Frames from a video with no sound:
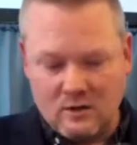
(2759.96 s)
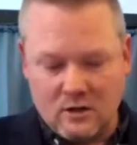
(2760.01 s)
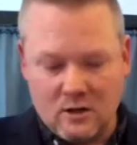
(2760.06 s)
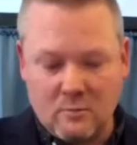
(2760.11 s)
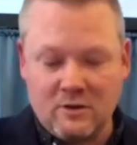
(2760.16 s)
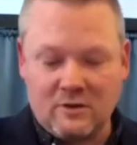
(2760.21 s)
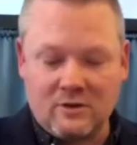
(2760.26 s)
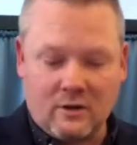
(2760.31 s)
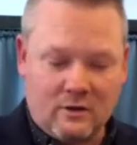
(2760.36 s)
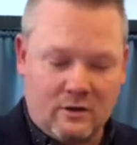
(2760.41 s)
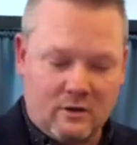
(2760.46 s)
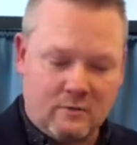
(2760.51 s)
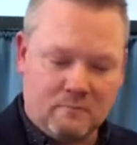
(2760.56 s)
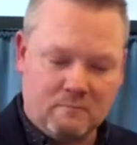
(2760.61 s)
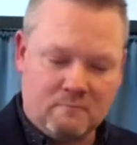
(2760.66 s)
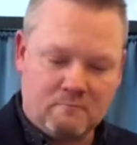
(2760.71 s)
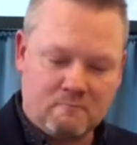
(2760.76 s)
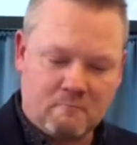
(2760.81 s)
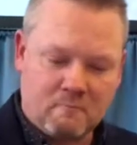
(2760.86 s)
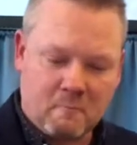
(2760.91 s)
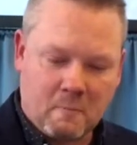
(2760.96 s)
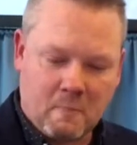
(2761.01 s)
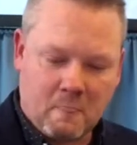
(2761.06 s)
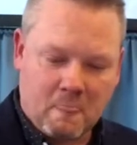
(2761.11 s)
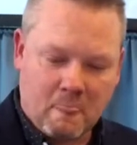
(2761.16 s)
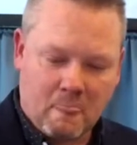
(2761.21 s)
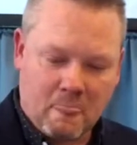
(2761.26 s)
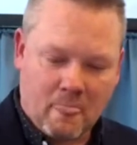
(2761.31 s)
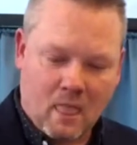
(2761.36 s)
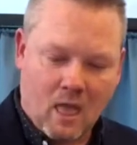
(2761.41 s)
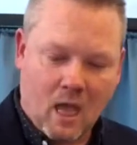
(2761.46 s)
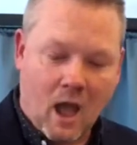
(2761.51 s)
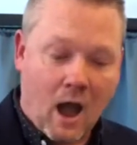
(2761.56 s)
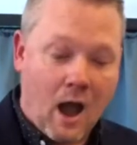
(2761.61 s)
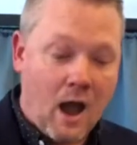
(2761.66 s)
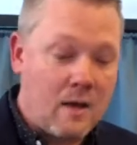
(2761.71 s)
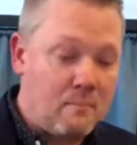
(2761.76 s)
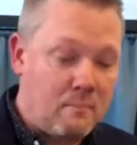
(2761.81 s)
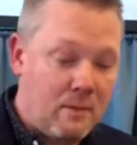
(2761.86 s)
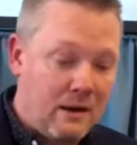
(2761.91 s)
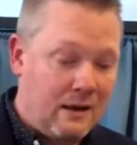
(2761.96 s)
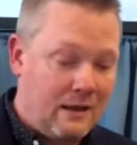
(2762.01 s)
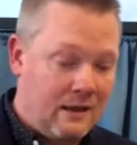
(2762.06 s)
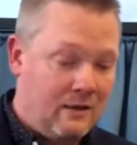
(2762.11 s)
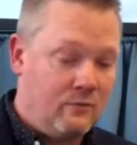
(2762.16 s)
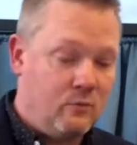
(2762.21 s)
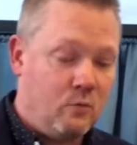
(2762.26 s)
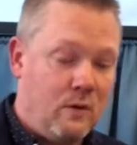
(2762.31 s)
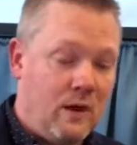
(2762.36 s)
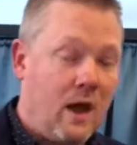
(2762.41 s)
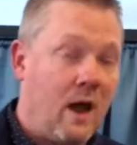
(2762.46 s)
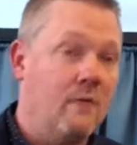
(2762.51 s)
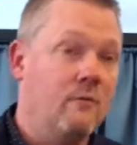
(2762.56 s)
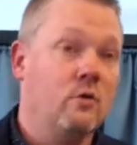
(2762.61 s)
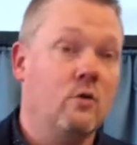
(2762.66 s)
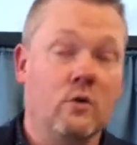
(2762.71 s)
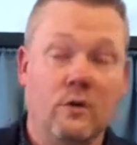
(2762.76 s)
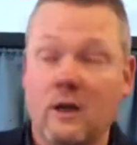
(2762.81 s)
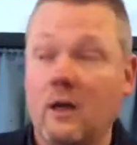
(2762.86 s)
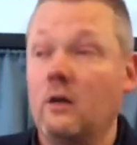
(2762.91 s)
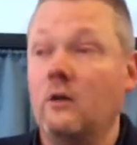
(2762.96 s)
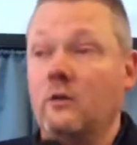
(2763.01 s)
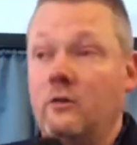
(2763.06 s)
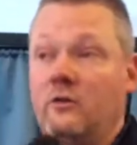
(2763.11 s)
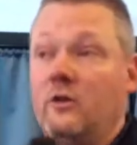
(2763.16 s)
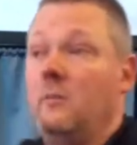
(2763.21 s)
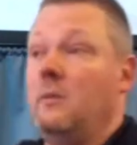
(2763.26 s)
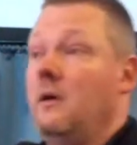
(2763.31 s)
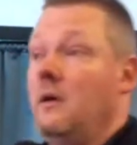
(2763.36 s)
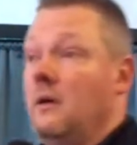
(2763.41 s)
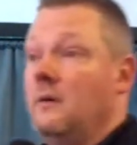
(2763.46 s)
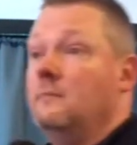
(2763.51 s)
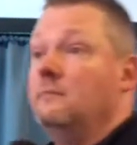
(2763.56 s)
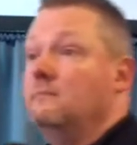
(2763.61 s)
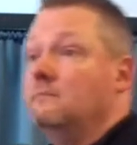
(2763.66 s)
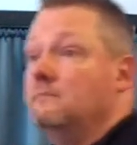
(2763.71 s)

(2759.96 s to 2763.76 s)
Let me tell you, I believe we have a good eldership here.